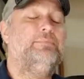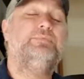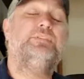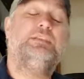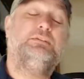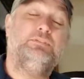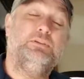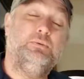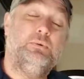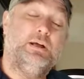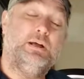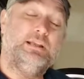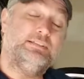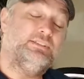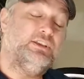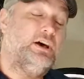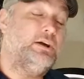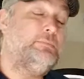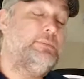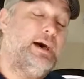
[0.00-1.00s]
If you want to
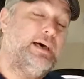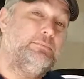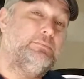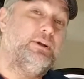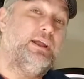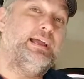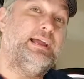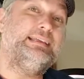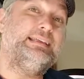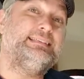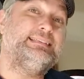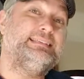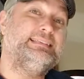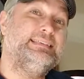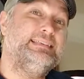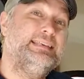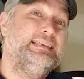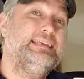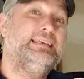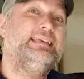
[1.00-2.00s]
talk bottom
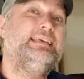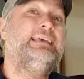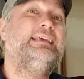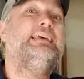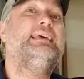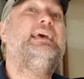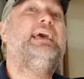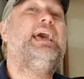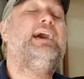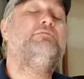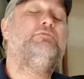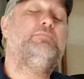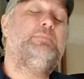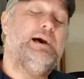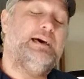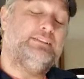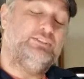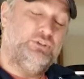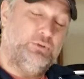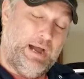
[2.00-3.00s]
brackets, that's
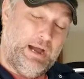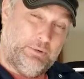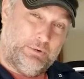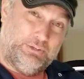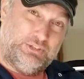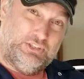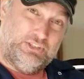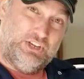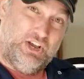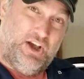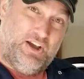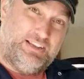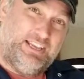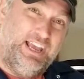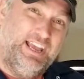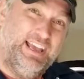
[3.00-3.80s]
about 2 hours to talk.